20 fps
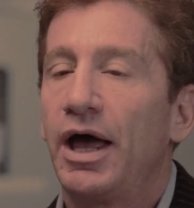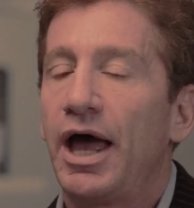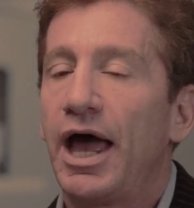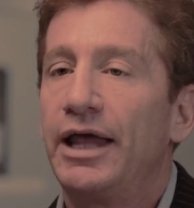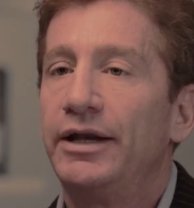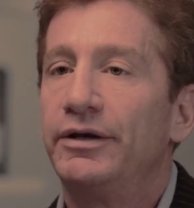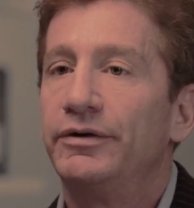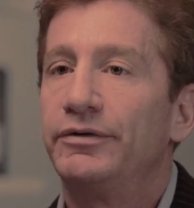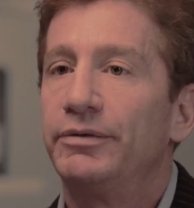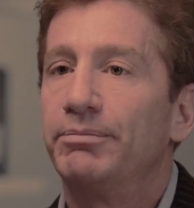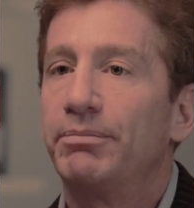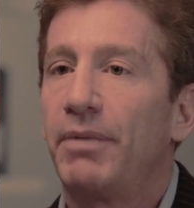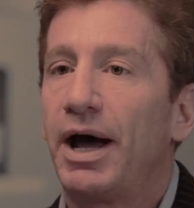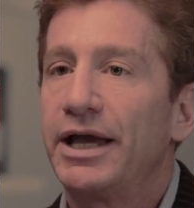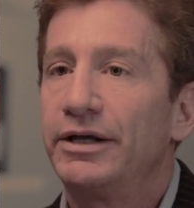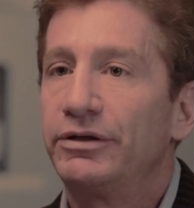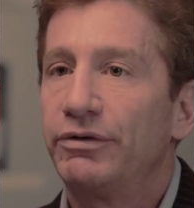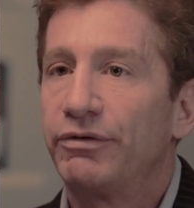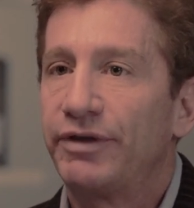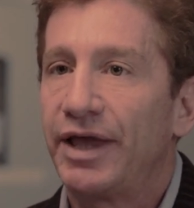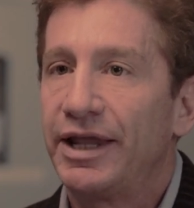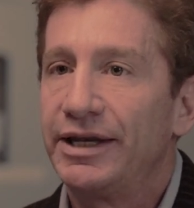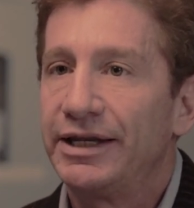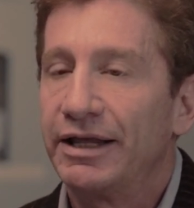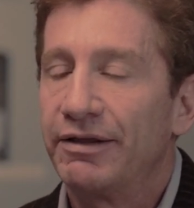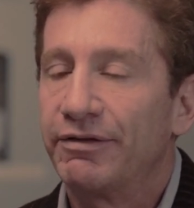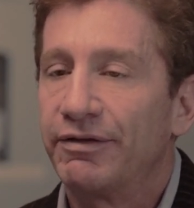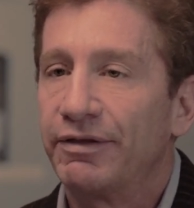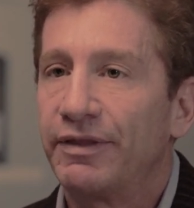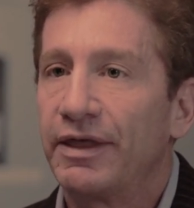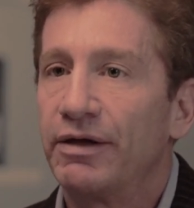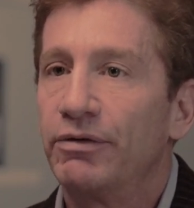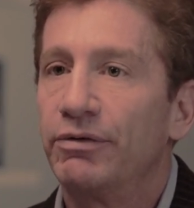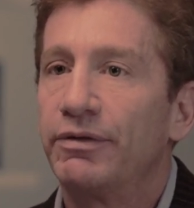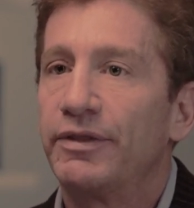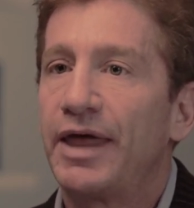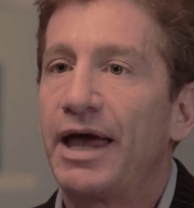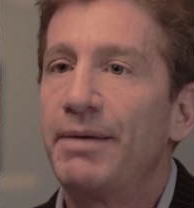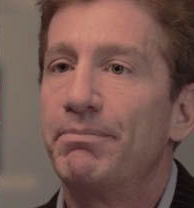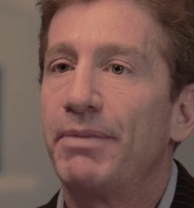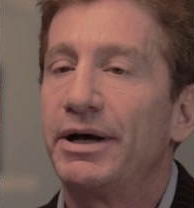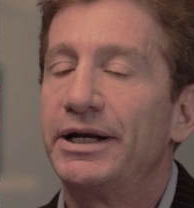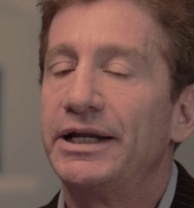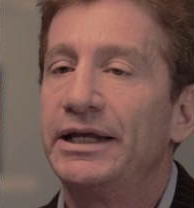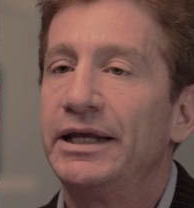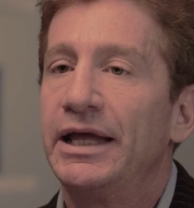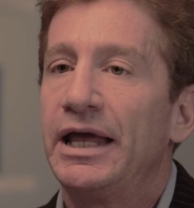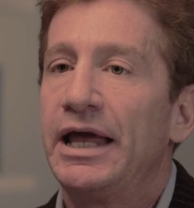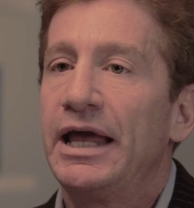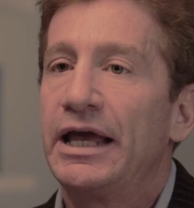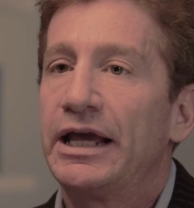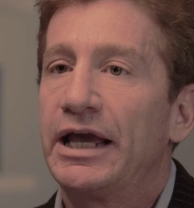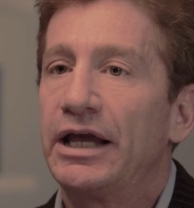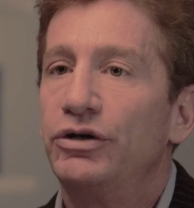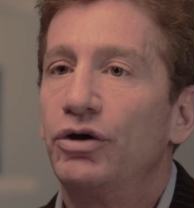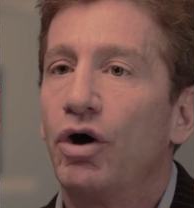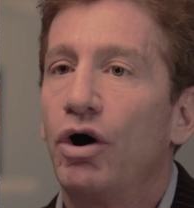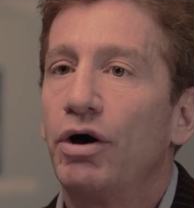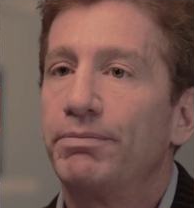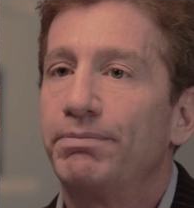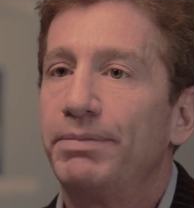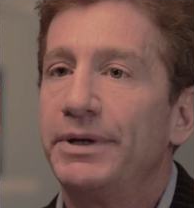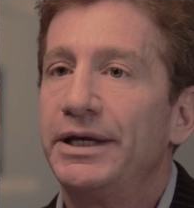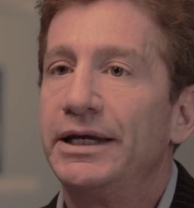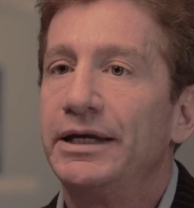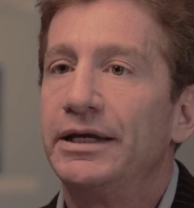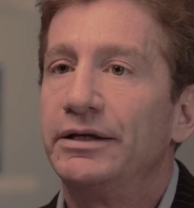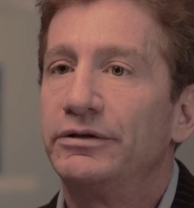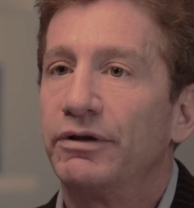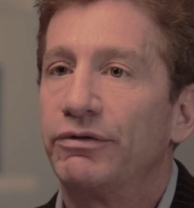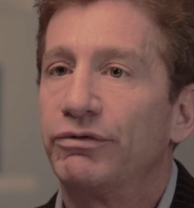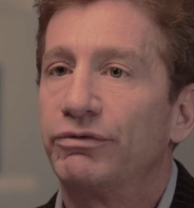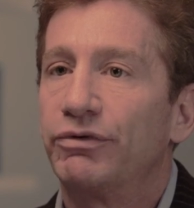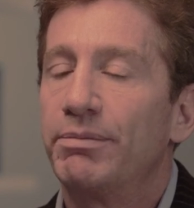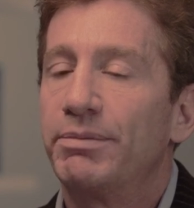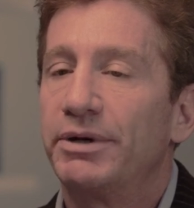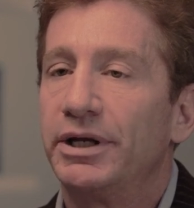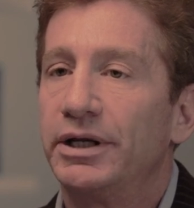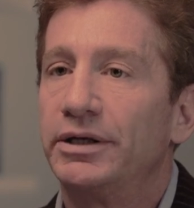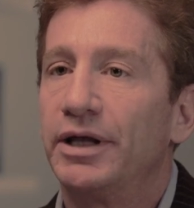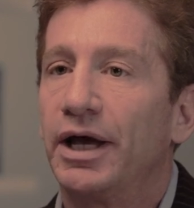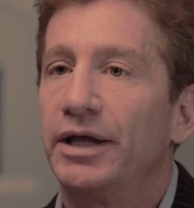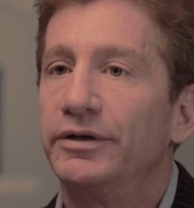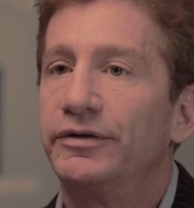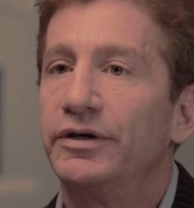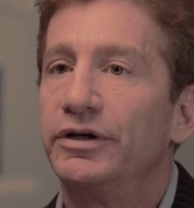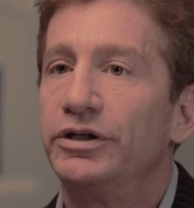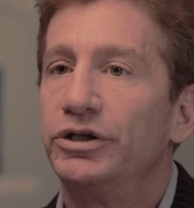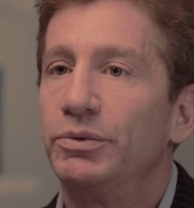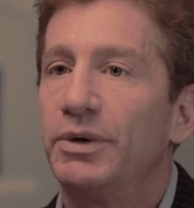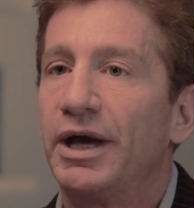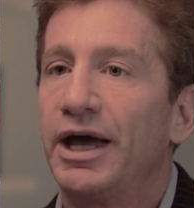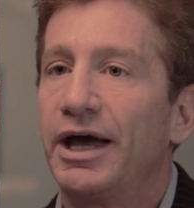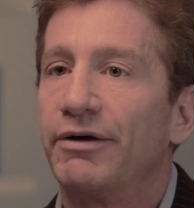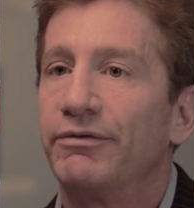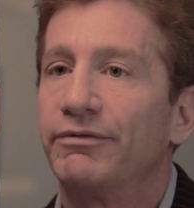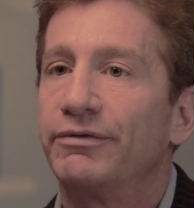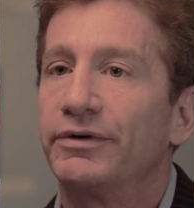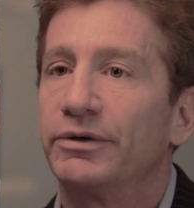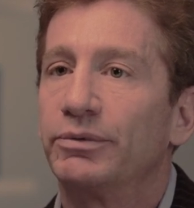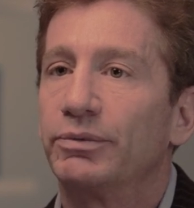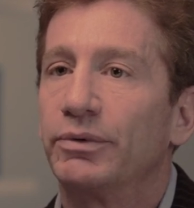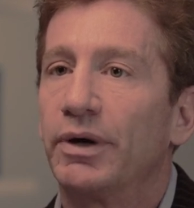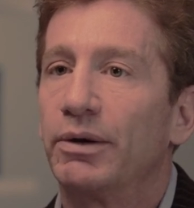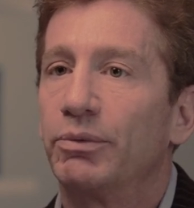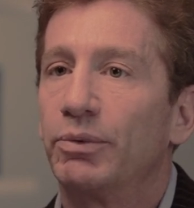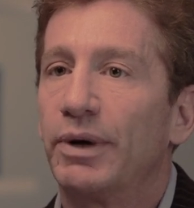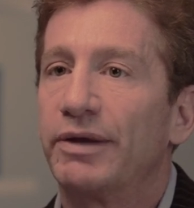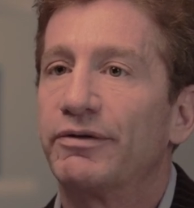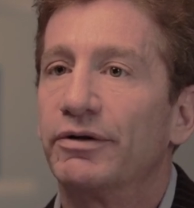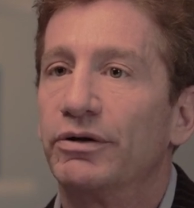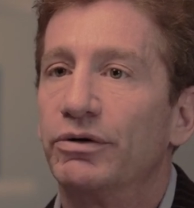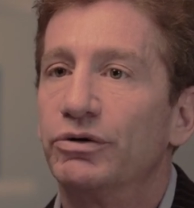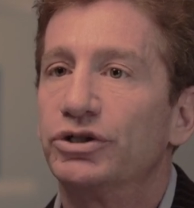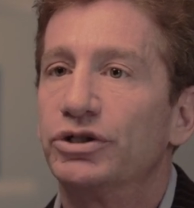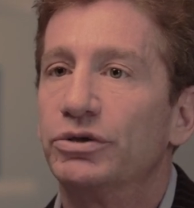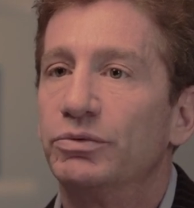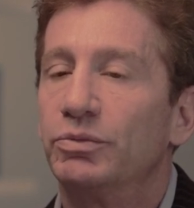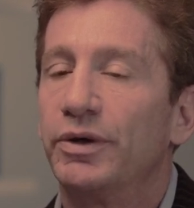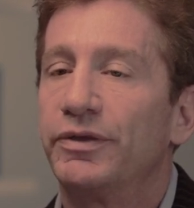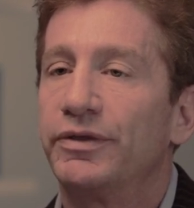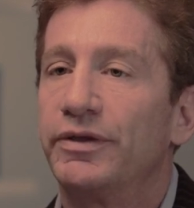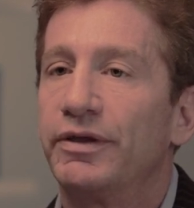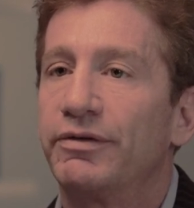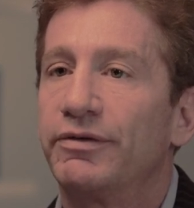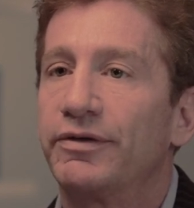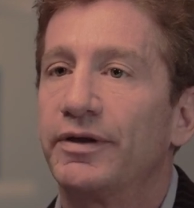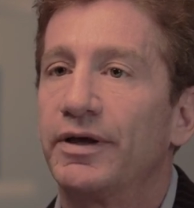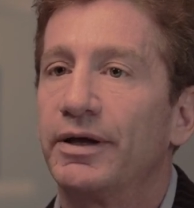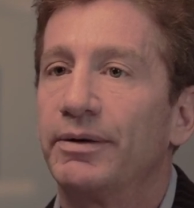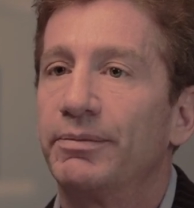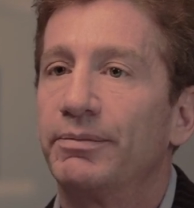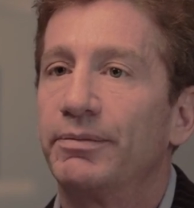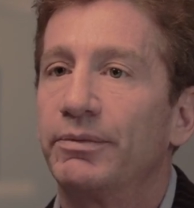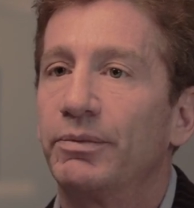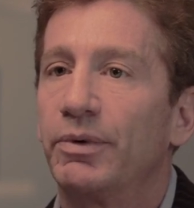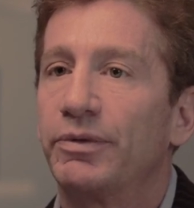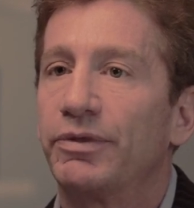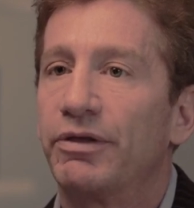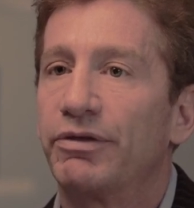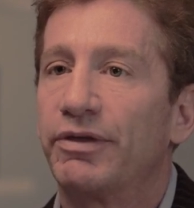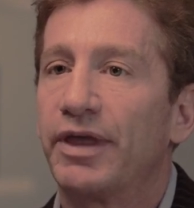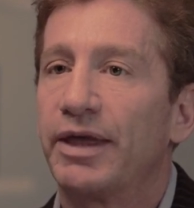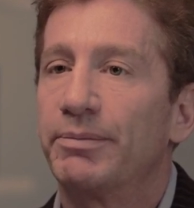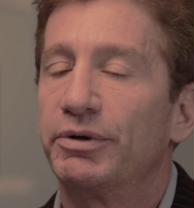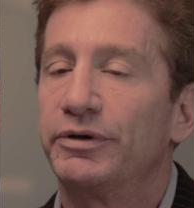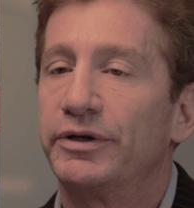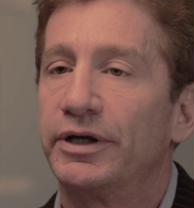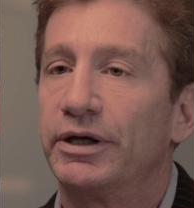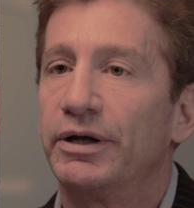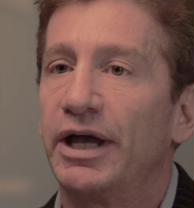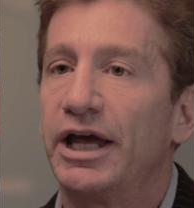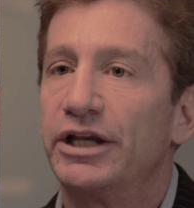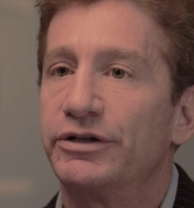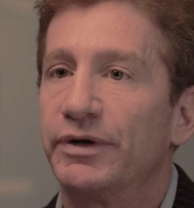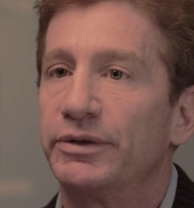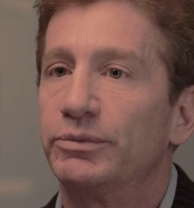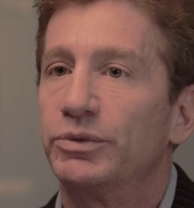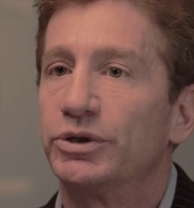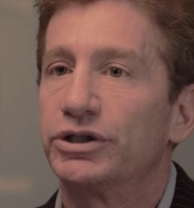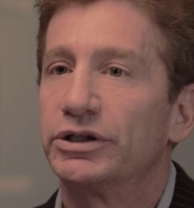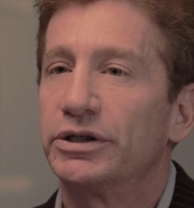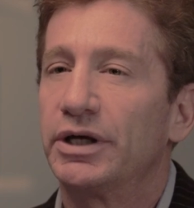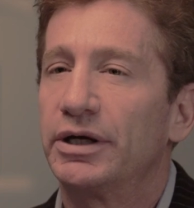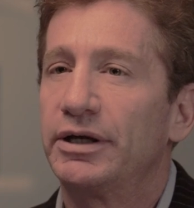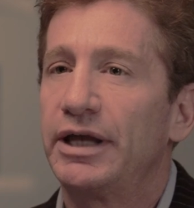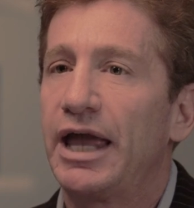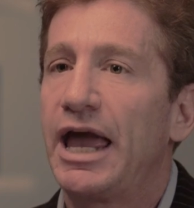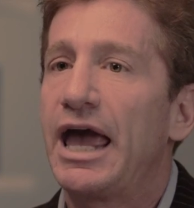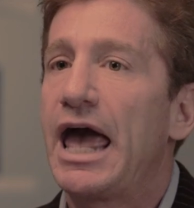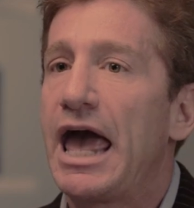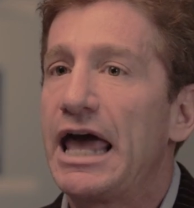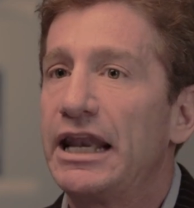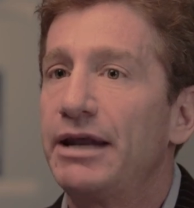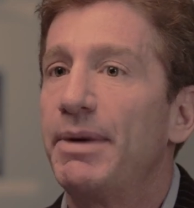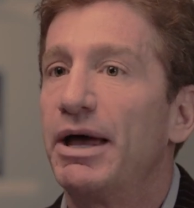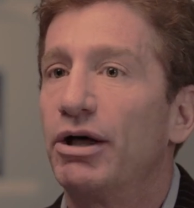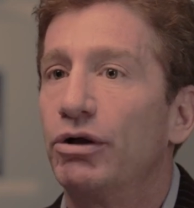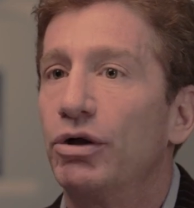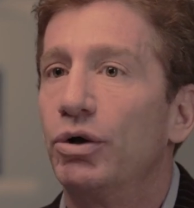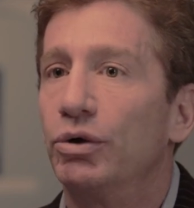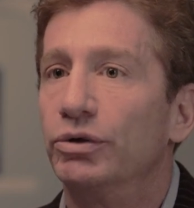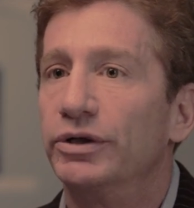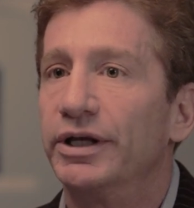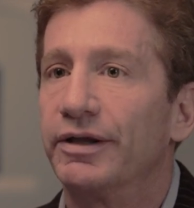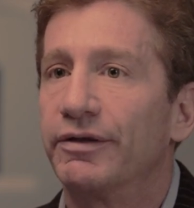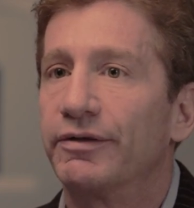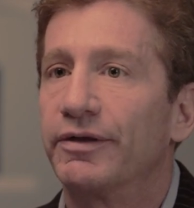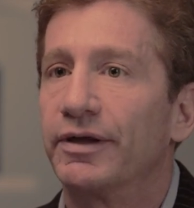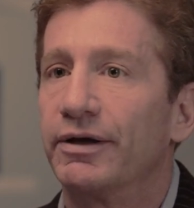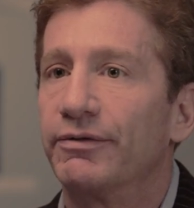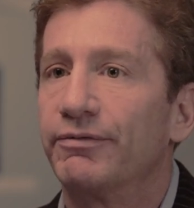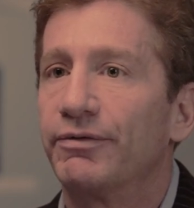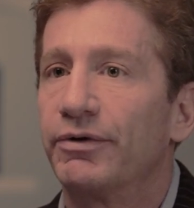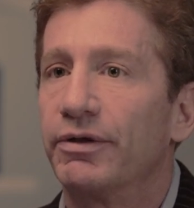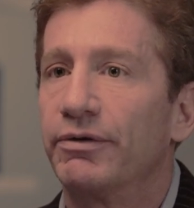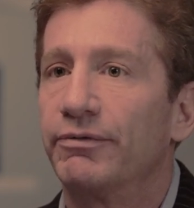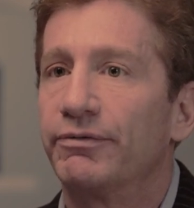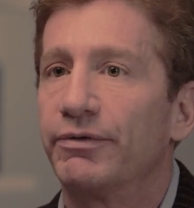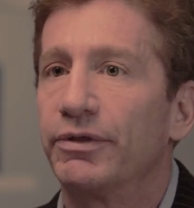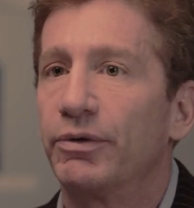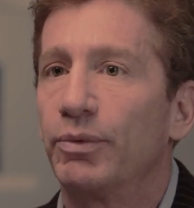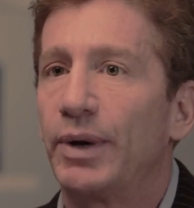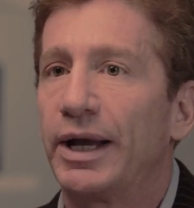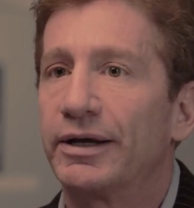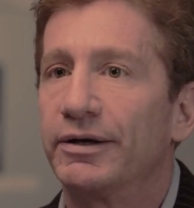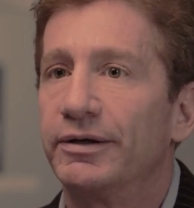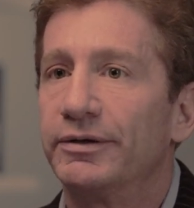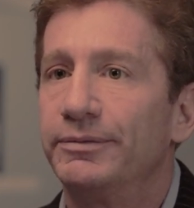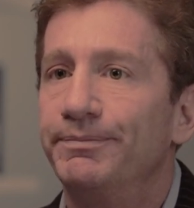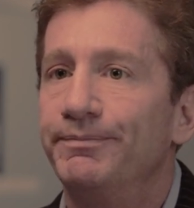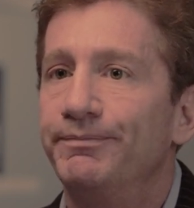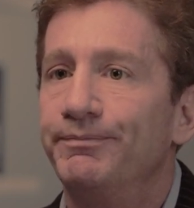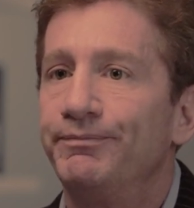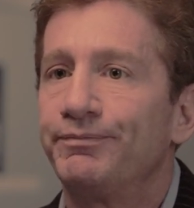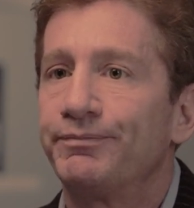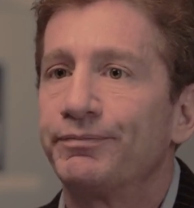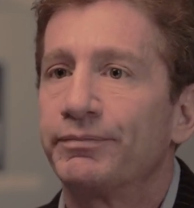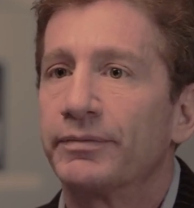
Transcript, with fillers: And my understanding is that that money cannot be distributed until you have a, a resolution with this um, with this particular hedge fund, which uh, N M L Holdings, uh, for the for the record. Mm.